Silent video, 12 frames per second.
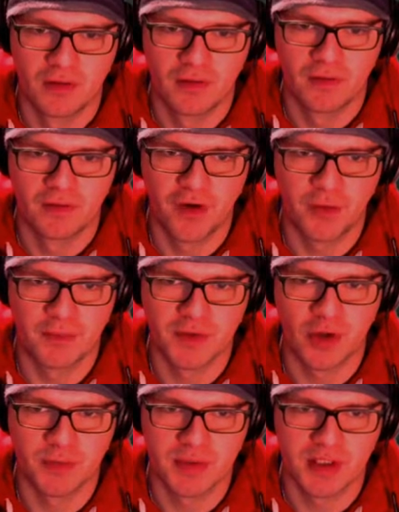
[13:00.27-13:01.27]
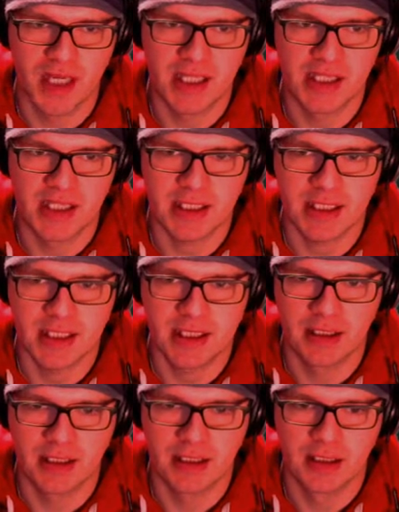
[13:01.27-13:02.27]
Flop top set.
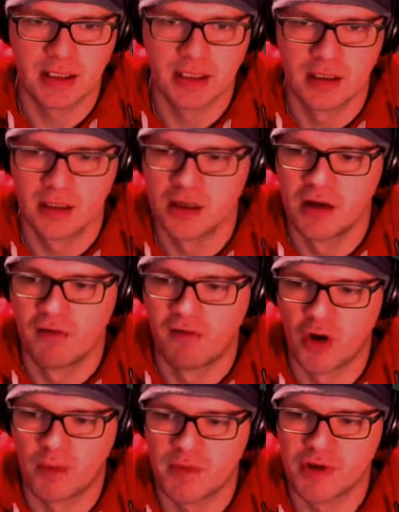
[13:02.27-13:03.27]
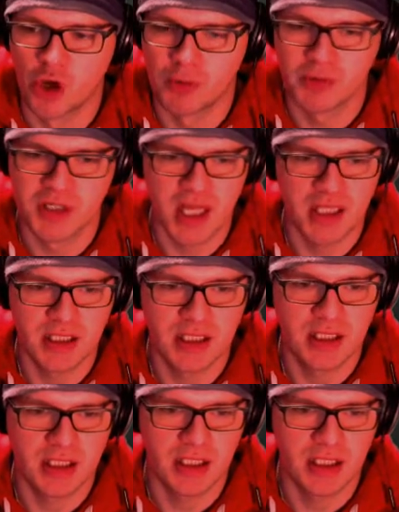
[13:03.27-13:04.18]
Flop the top sets.